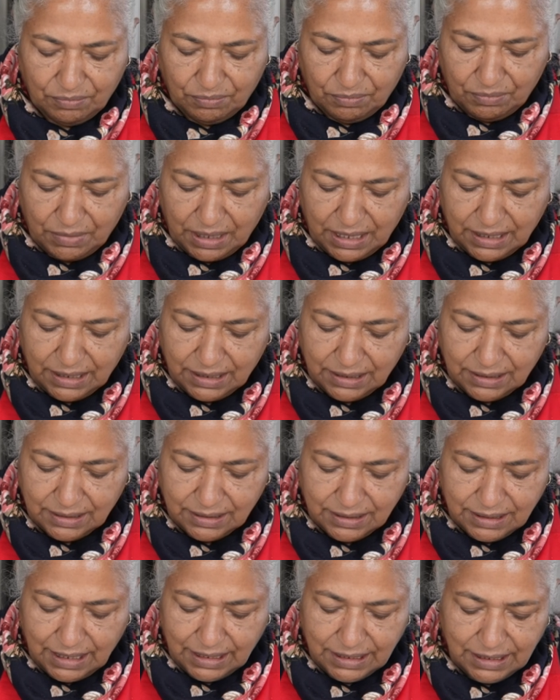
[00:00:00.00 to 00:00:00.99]
my
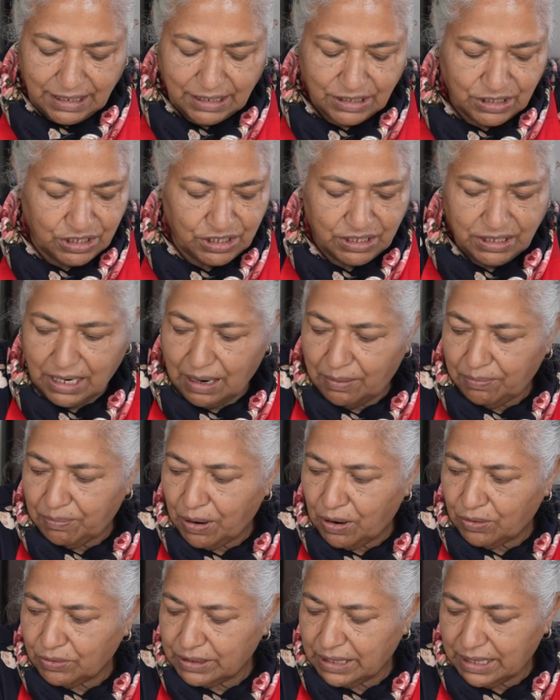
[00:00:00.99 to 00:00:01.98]
dhania jeera
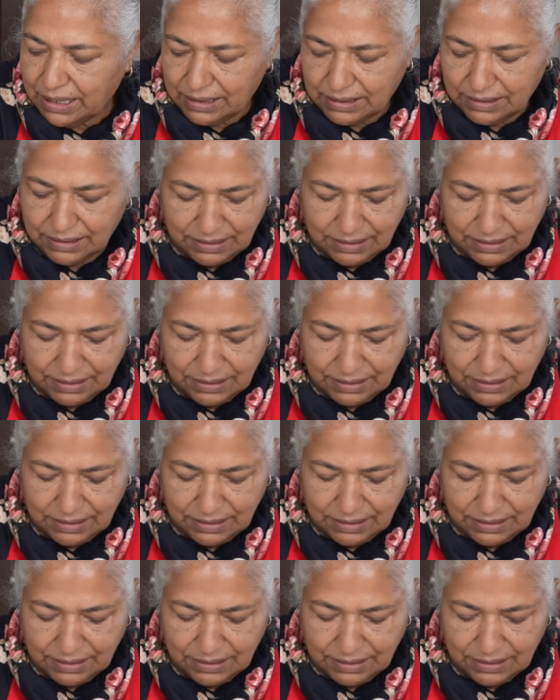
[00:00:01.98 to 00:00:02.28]
powder.